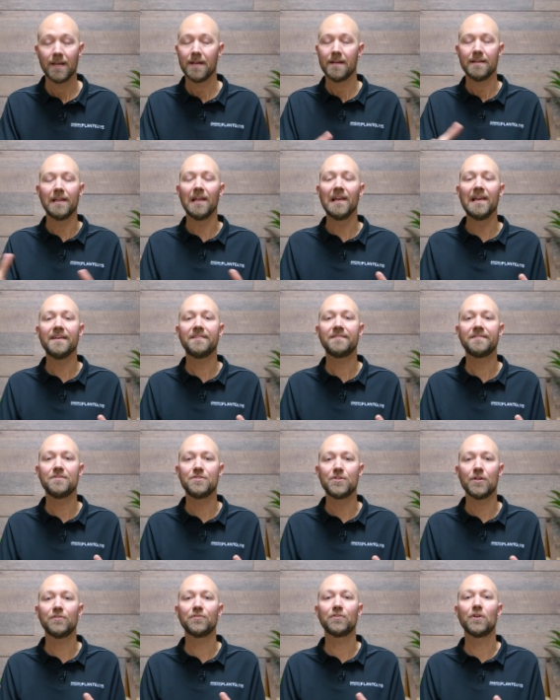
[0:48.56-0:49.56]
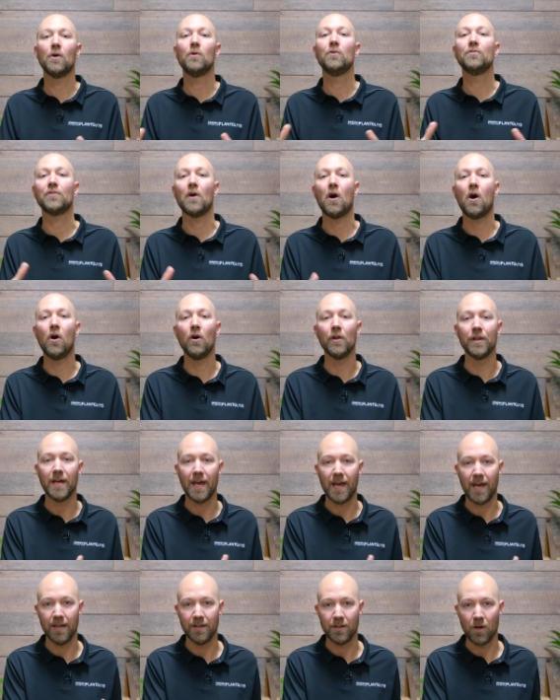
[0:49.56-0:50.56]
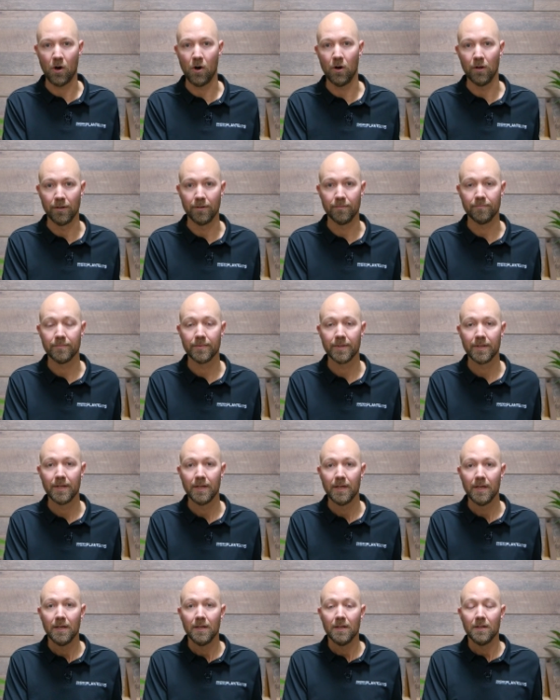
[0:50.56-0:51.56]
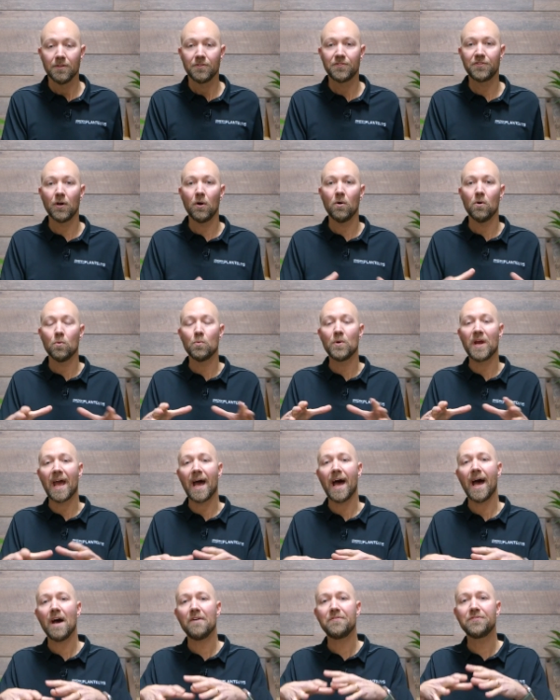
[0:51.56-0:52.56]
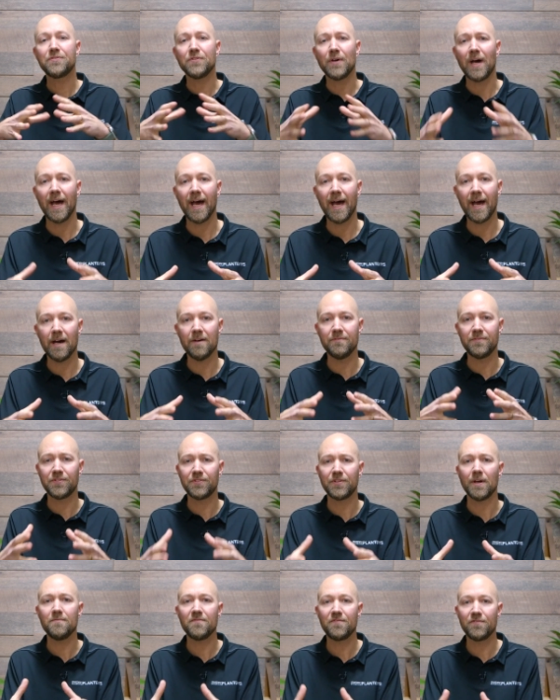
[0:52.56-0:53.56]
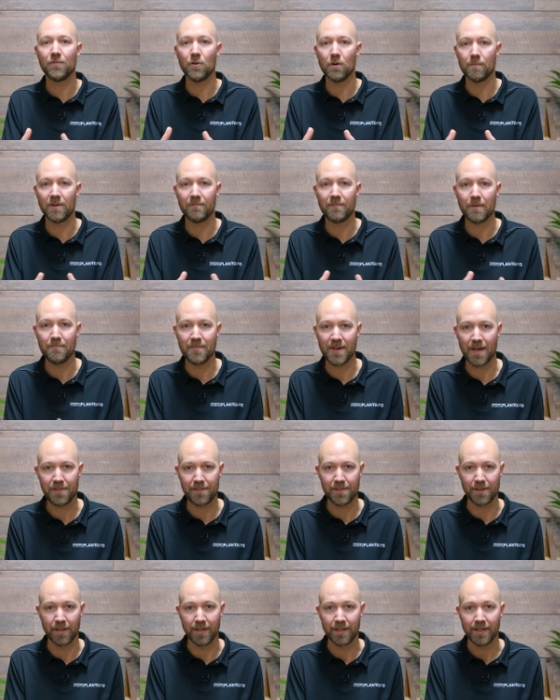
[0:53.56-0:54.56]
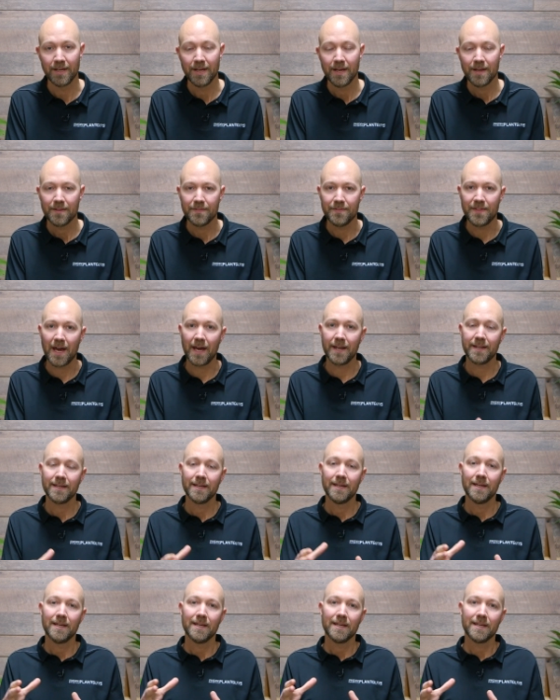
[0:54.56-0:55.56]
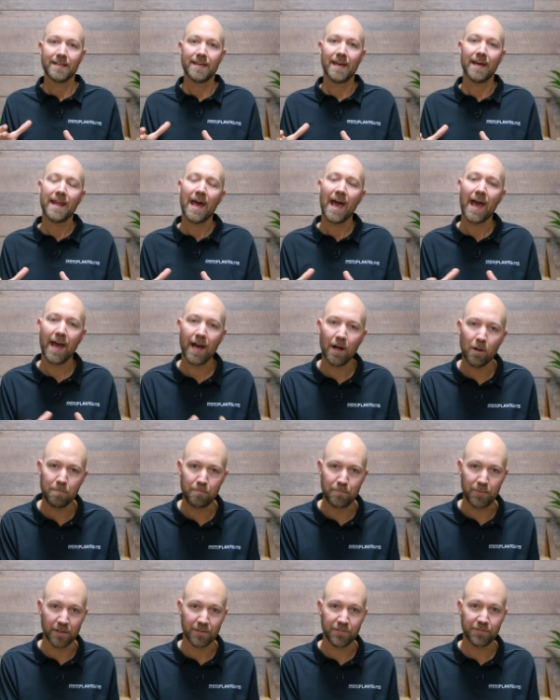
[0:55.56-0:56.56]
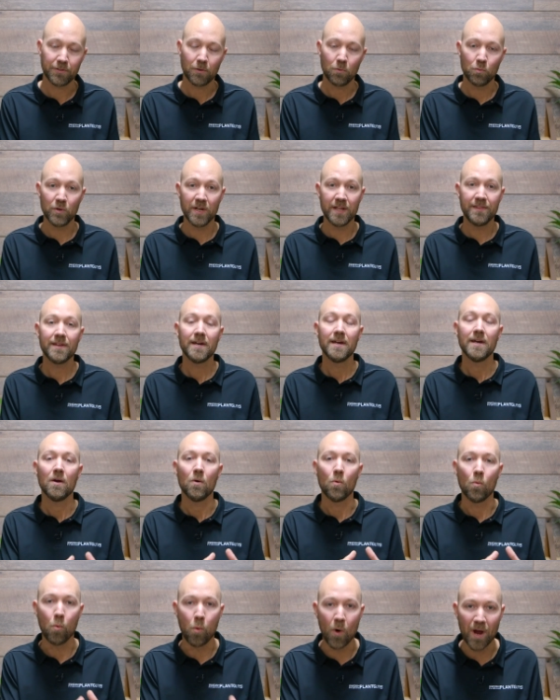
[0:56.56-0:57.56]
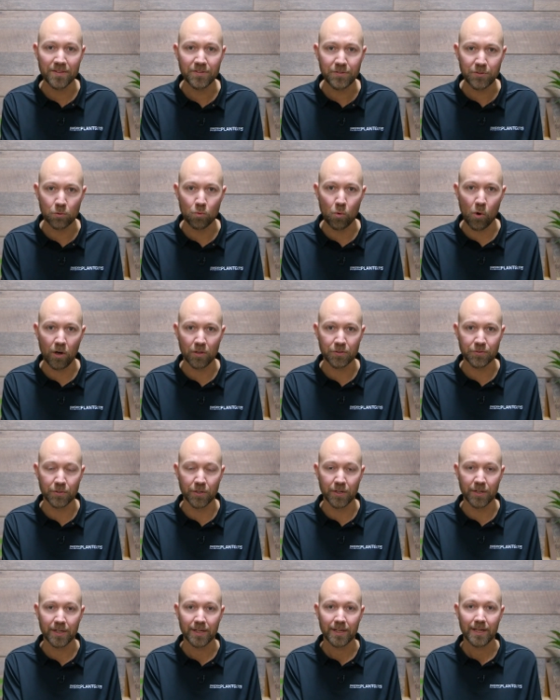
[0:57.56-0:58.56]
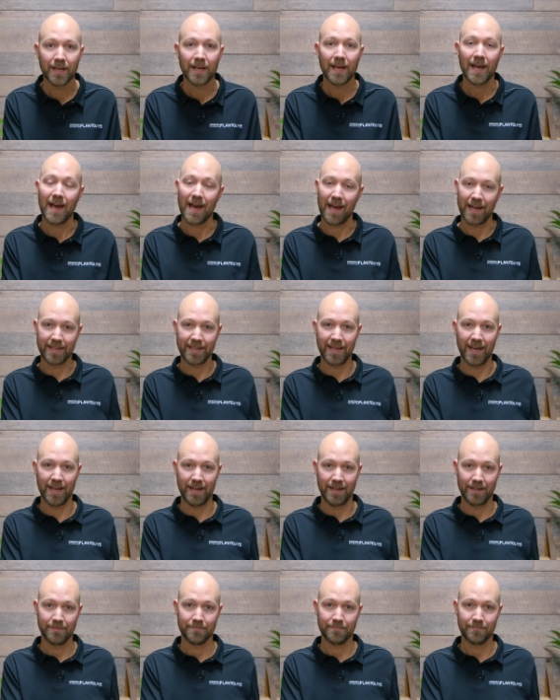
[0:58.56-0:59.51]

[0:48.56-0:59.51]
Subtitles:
The list just goes on and on. So we have to have some form of a method that can help us with when to water again.